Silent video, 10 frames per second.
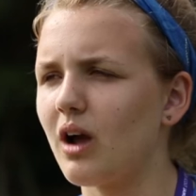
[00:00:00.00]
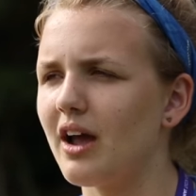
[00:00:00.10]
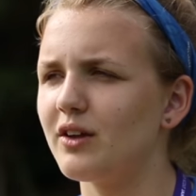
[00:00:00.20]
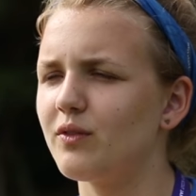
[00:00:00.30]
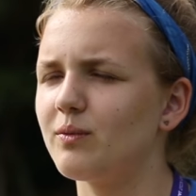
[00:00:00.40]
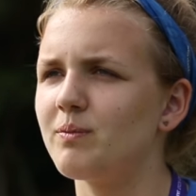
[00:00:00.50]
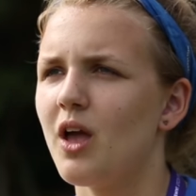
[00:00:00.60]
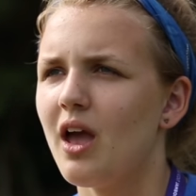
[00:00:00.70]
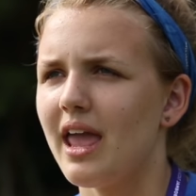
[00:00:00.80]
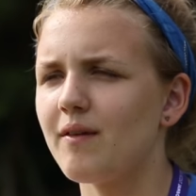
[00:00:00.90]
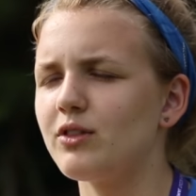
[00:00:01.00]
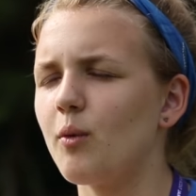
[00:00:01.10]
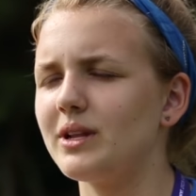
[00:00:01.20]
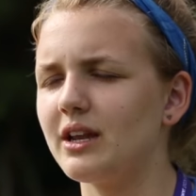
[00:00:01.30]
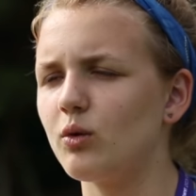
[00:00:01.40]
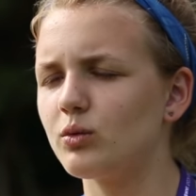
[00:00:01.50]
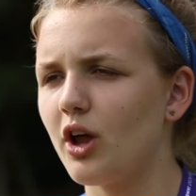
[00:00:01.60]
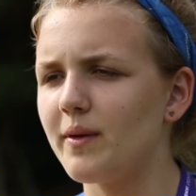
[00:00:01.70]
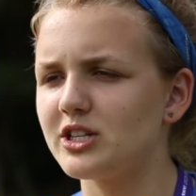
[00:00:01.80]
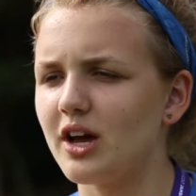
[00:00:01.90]
kind of, even though we didn't all
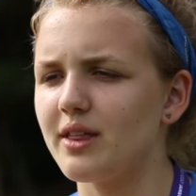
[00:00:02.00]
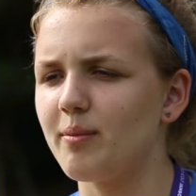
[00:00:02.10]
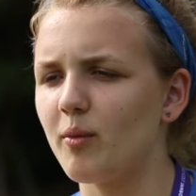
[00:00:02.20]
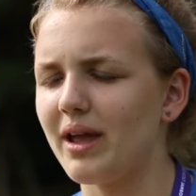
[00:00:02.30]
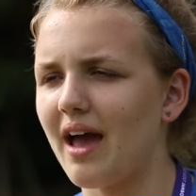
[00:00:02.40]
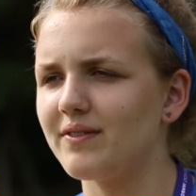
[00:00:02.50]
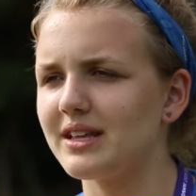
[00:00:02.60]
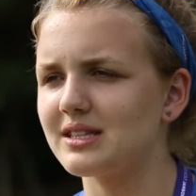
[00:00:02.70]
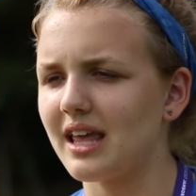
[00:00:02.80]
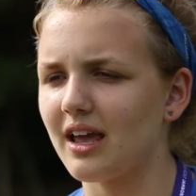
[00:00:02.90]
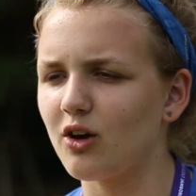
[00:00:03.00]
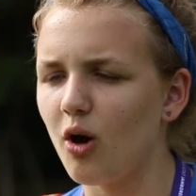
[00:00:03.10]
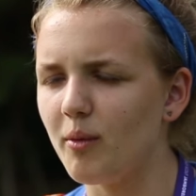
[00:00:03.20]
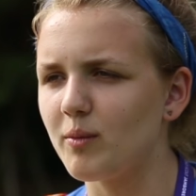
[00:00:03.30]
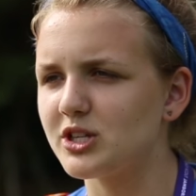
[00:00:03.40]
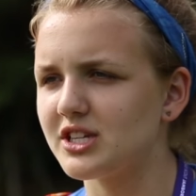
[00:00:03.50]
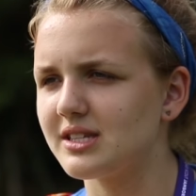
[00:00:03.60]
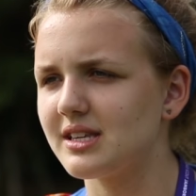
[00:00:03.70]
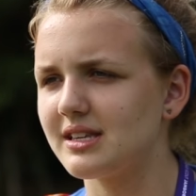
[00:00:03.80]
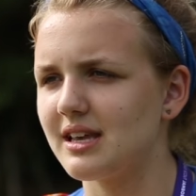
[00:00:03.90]
know each other, but we have this thing in common, which
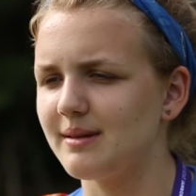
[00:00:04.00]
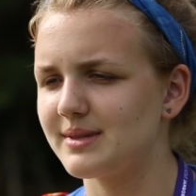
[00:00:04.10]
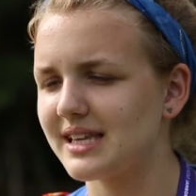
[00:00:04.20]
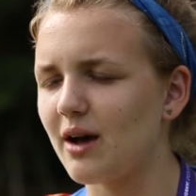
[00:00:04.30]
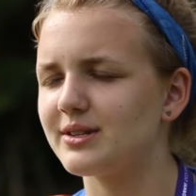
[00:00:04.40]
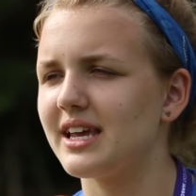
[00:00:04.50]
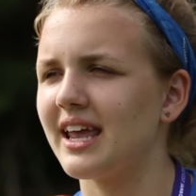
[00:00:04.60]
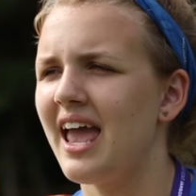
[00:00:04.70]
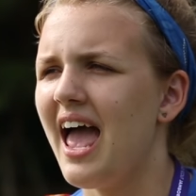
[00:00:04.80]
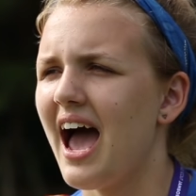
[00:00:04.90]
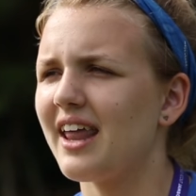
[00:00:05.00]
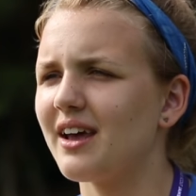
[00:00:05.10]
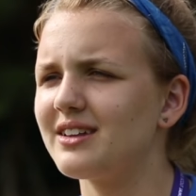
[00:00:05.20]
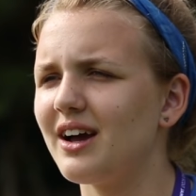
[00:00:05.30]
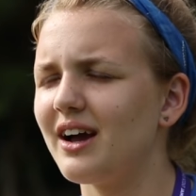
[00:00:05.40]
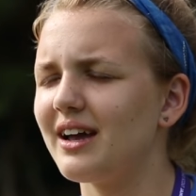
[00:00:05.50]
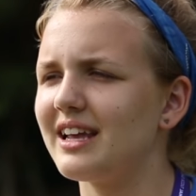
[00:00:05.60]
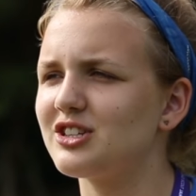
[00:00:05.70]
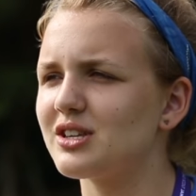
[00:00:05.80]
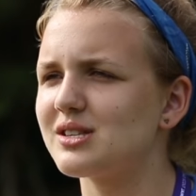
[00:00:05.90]
is scouting. And
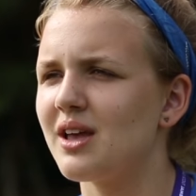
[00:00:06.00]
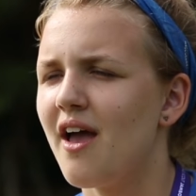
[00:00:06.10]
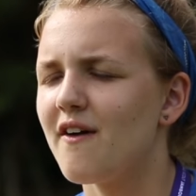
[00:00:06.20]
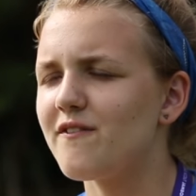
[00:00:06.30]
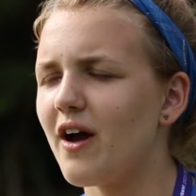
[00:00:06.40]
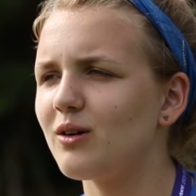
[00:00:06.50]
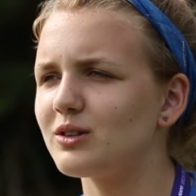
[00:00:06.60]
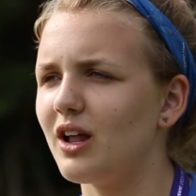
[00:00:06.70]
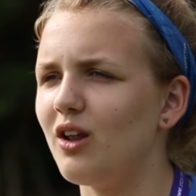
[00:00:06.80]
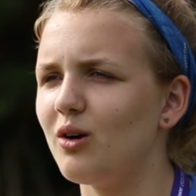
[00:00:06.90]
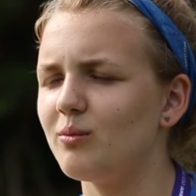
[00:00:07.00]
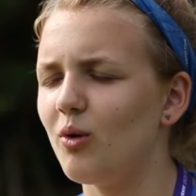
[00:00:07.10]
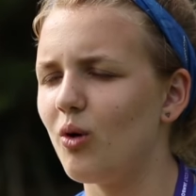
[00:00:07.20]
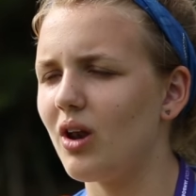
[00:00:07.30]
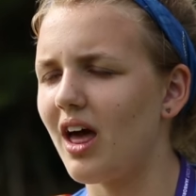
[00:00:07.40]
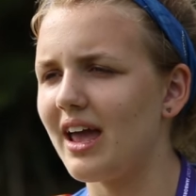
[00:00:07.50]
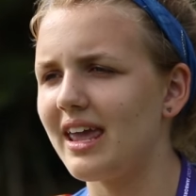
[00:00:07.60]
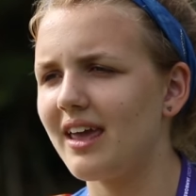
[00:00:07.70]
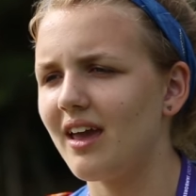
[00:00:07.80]
it just felt a lot more like